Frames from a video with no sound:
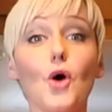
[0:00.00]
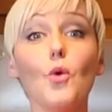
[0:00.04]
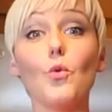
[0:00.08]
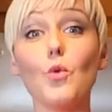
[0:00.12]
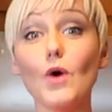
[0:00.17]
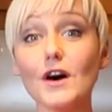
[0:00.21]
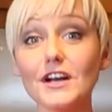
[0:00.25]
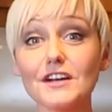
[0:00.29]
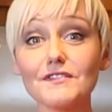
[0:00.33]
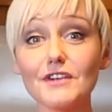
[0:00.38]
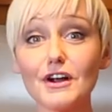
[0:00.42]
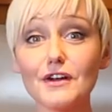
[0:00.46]

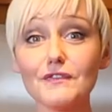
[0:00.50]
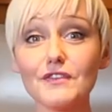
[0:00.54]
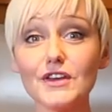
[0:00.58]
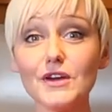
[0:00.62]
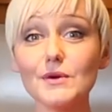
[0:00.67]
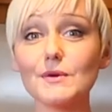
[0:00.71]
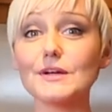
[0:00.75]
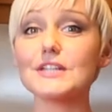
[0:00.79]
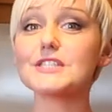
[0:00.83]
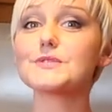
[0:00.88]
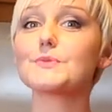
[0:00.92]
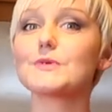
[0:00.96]
One of our
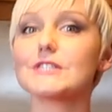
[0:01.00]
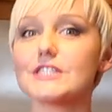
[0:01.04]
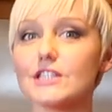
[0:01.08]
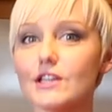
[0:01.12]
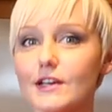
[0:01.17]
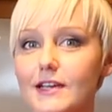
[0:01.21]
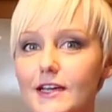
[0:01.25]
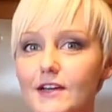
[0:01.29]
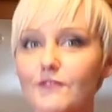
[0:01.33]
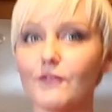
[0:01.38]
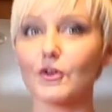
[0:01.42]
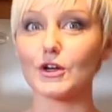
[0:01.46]
viewers was
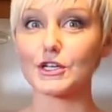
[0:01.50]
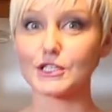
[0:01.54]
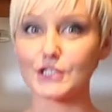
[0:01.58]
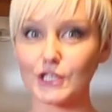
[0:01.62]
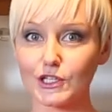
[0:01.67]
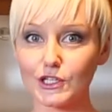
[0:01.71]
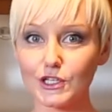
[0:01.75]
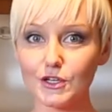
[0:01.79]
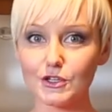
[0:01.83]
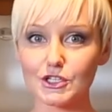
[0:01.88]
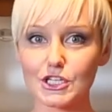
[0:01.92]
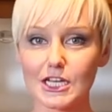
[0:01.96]
looking for a
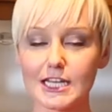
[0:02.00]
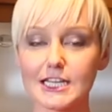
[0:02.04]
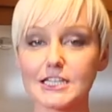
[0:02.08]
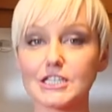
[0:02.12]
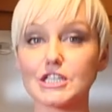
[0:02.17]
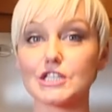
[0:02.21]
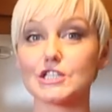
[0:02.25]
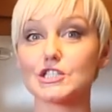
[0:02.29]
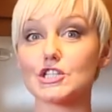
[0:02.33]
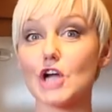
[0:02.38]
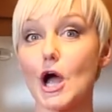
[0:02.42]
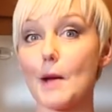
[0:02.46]
solution
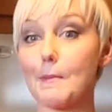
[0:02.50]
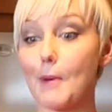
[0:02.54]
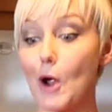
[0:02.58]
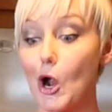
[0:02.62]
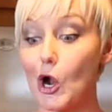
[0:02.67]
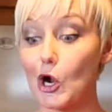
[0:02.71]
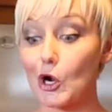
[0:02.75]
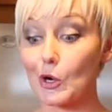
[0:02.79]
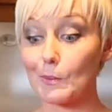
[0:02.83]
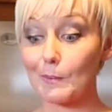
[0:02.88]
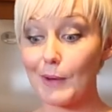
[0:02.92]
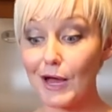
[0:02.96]
to
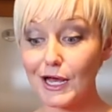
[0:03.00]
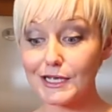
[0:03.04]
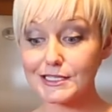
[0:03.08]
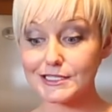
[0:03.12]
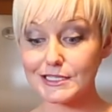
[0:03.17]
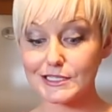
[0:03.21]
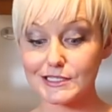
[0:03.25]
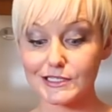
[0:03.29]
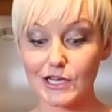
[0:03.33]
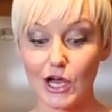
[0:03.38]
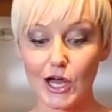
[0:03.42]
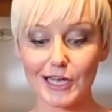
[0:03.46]
stop her
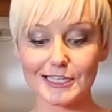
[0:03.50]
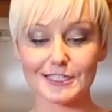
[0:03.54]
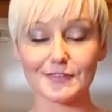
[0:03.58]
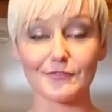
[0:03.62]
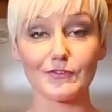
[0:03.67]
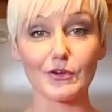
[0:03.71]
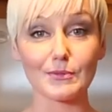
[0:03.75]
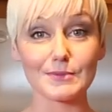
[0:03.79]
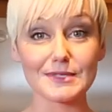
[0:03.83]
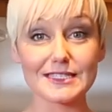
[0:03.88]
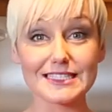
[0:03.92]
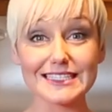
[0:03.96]
pasta sauce
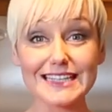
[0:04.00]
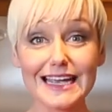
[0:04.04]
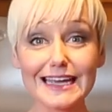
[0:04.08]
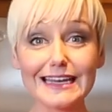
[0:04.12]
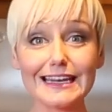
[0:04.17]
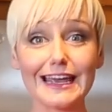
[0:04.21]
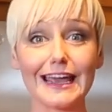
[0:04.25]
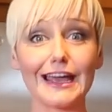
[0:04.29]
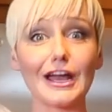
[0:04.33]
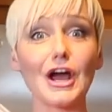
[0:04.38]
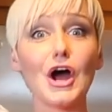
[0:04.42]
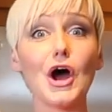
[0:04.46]
from
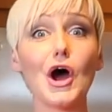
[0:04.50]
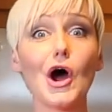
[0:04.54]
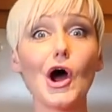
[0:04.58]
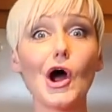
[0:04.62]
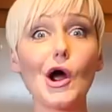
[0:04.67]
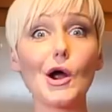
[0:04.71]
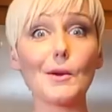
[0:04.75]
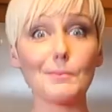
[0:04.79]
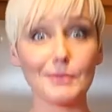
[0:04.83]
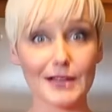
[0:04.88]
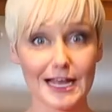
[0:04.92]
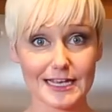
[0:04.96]
staining
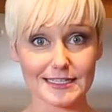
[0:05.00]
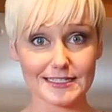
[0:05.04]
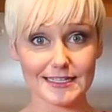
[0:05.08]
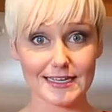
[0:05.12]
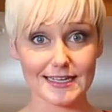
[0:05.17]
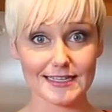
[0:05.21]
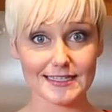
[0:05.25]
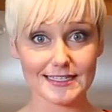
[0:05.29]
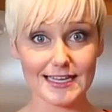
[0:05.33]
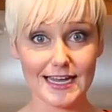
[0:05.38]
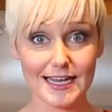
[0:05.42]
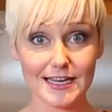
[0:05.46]
her plastic
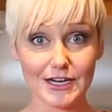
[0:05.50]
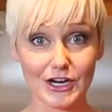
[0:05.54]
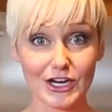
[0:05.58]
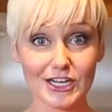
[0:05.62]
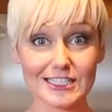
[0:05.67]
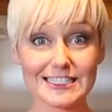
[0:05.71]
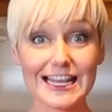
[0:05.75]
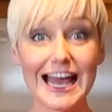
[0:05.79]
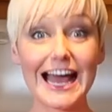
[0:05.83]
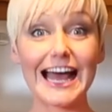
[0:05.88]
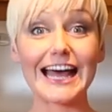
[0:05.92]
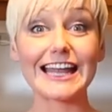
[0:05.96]

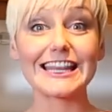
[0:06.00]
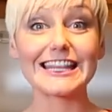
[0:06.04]
containers.